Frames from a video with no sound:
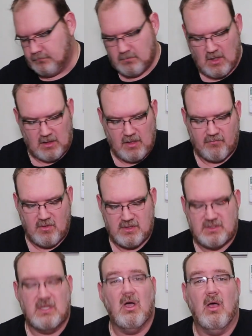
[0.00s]
I love
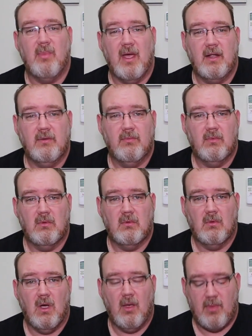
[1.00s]
using the
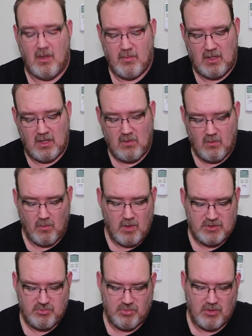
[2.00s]
iPad mini,
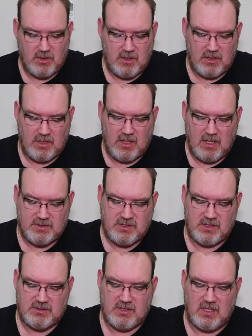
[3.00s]
works brilliantly. As you
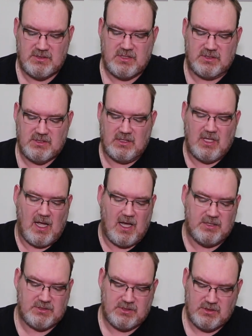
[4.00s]
can see, such a
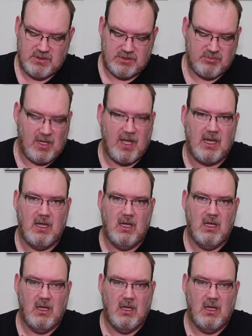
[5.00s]
large display.